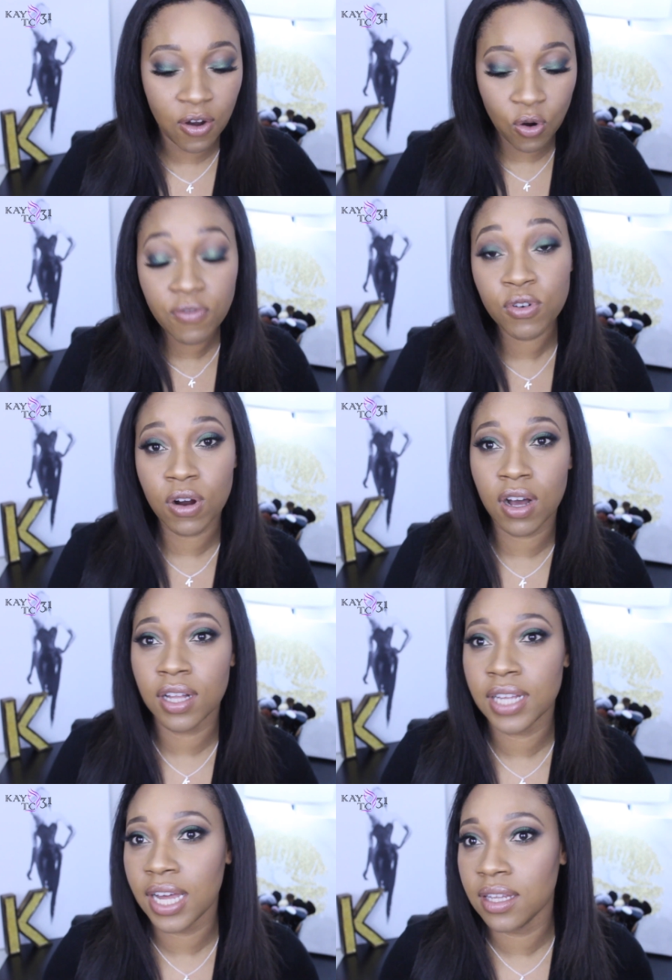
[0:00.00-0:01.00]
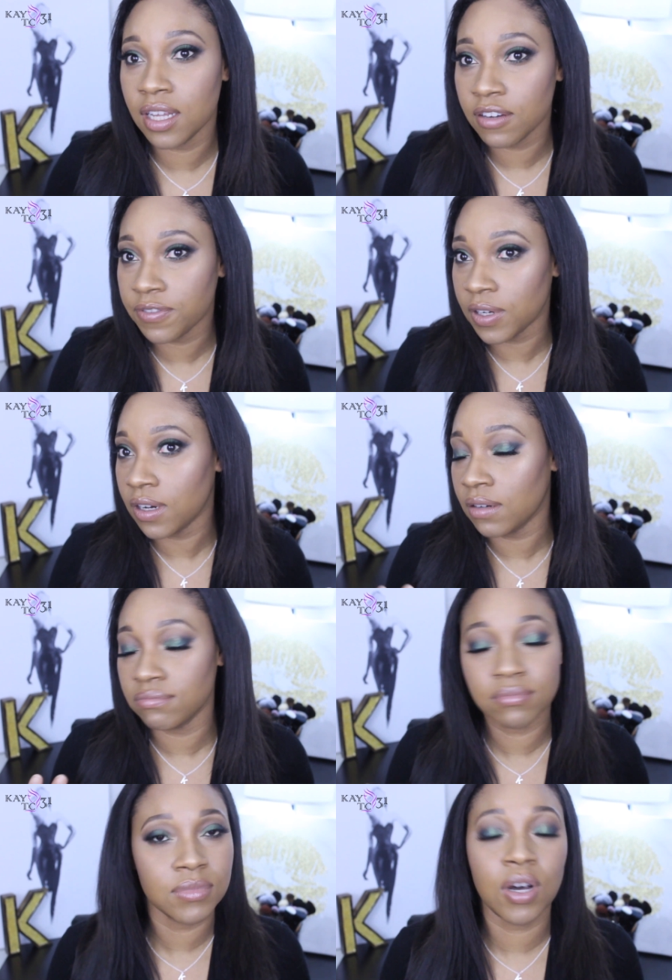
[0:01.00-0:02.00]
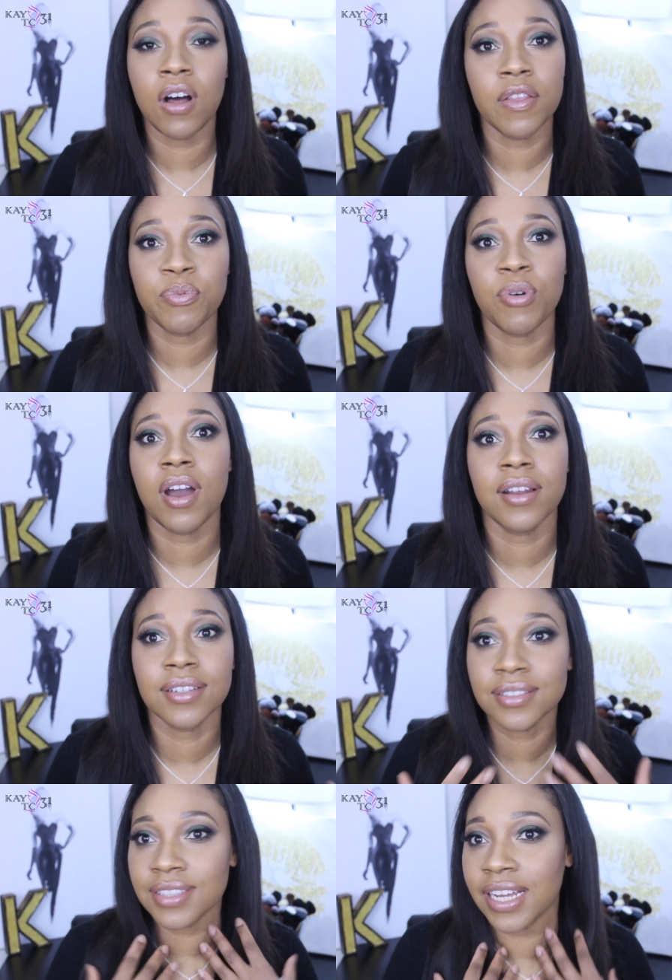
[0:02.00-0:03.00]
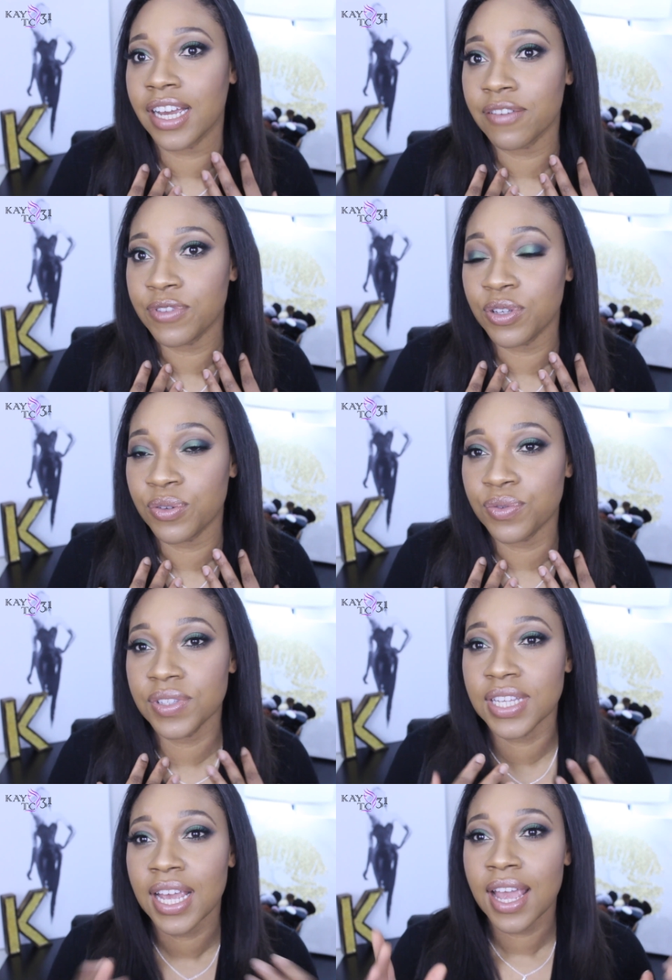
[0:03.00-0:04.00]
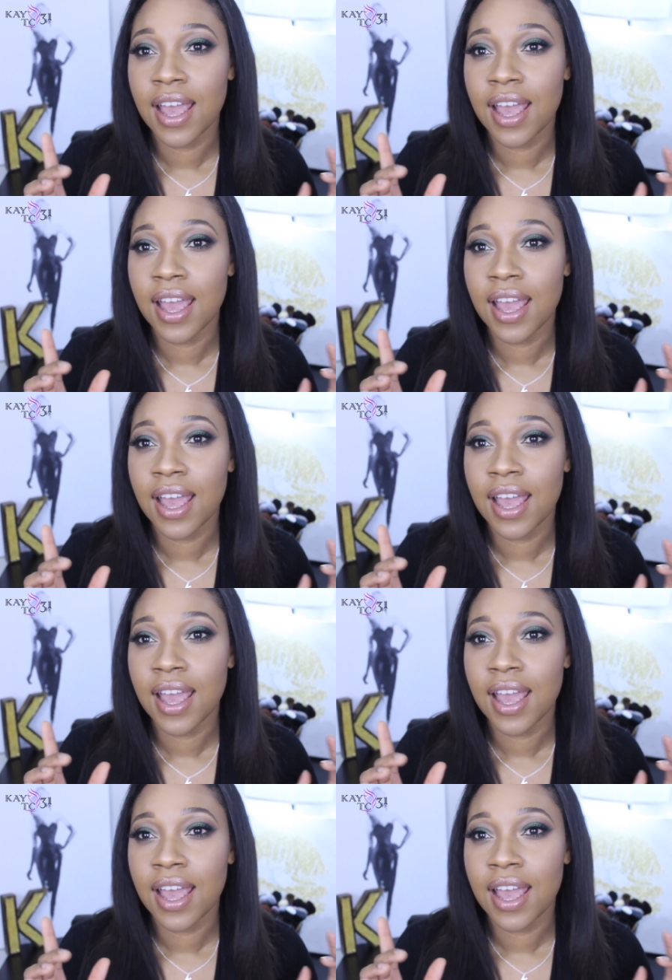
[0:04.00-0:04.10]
overall I love all the products that I've used,